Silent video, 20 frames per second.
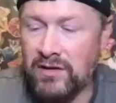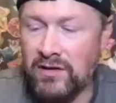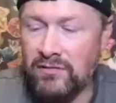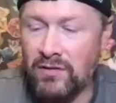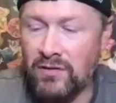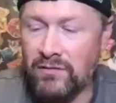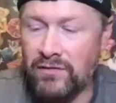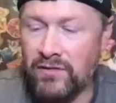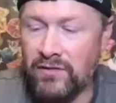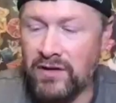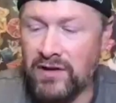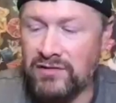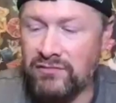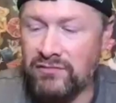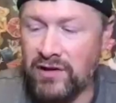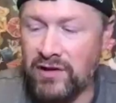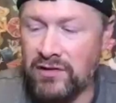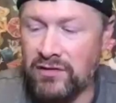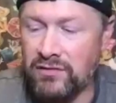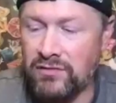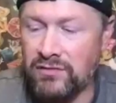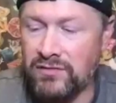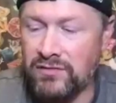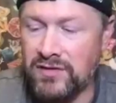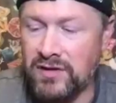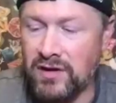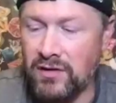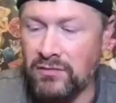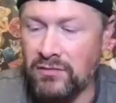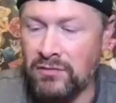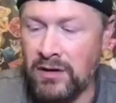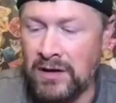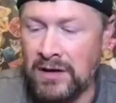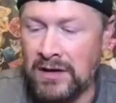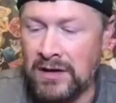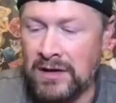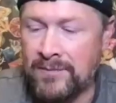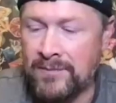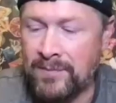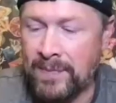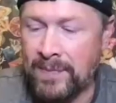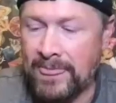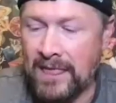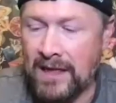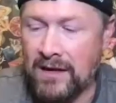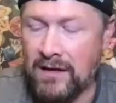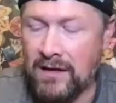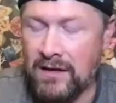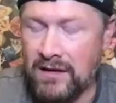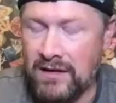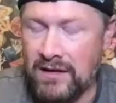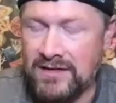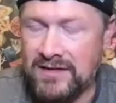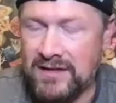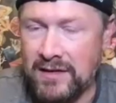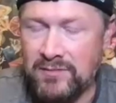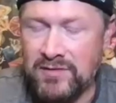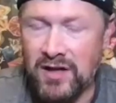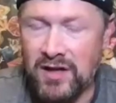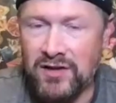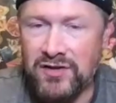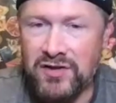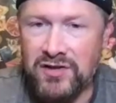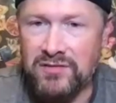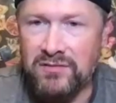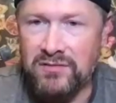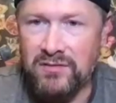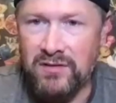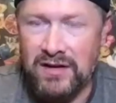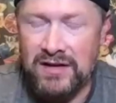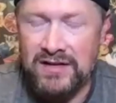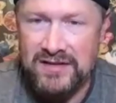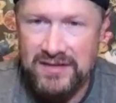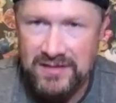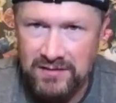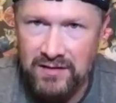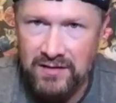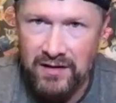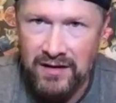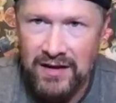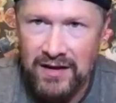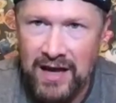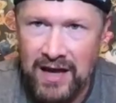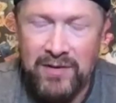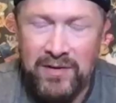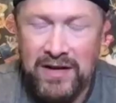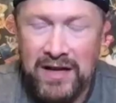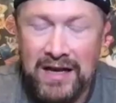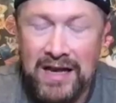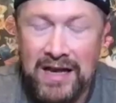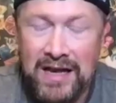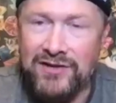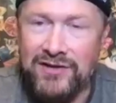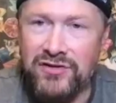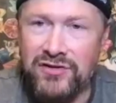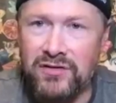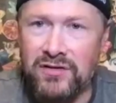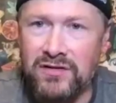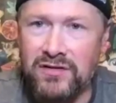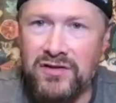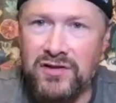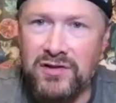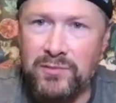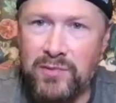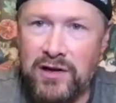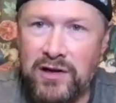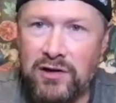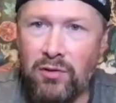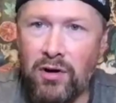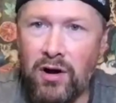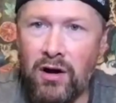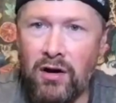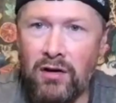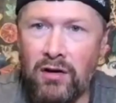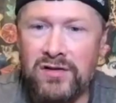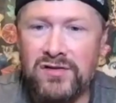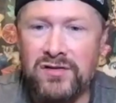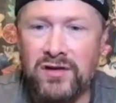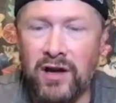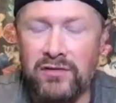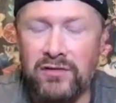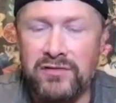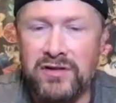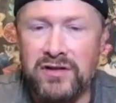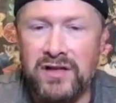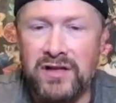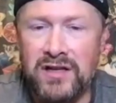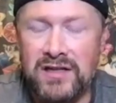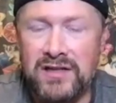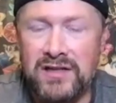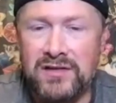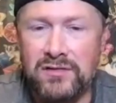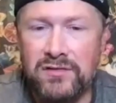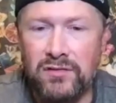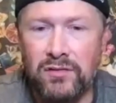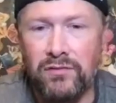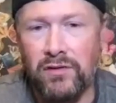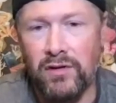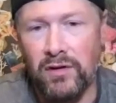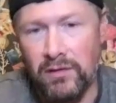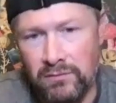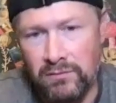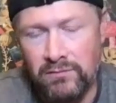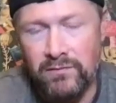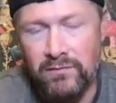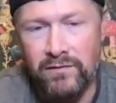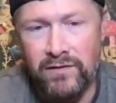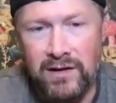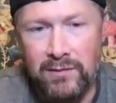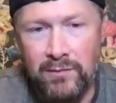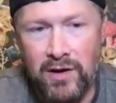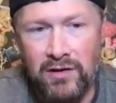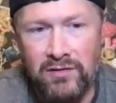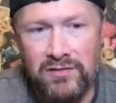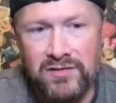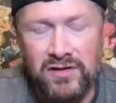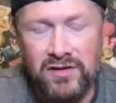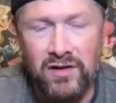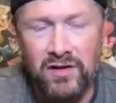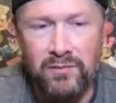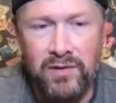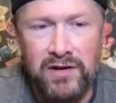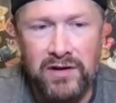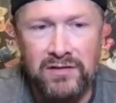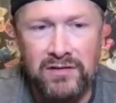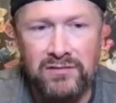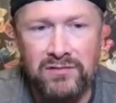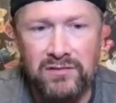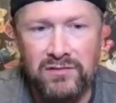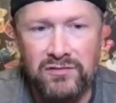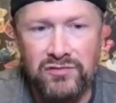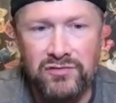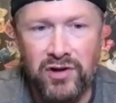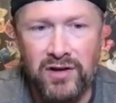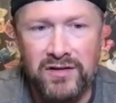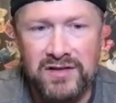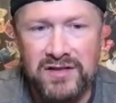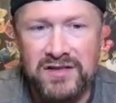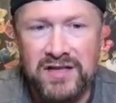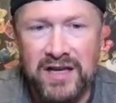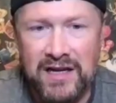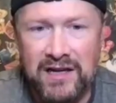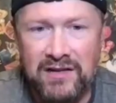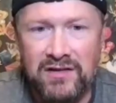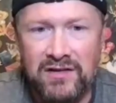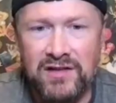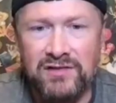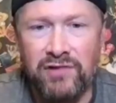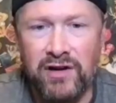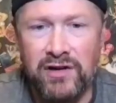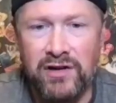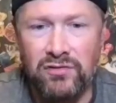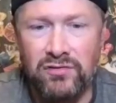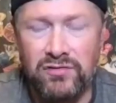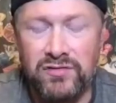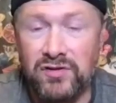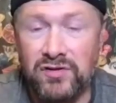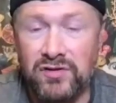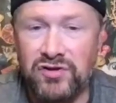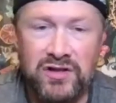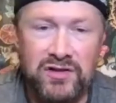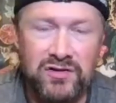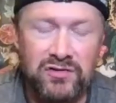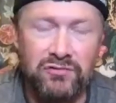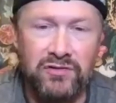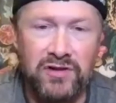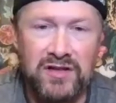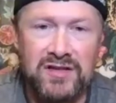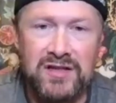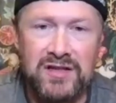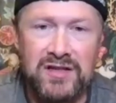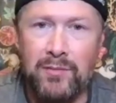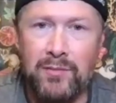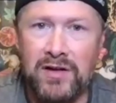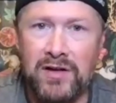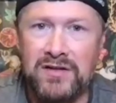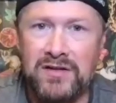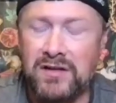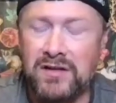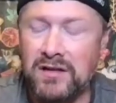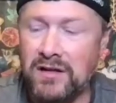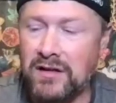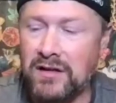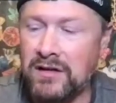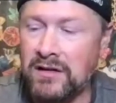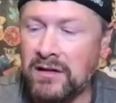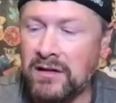gone for these records. So seems like been alleged that she's been quite hostile to these other females that have been trying to take these records that she's set, basically.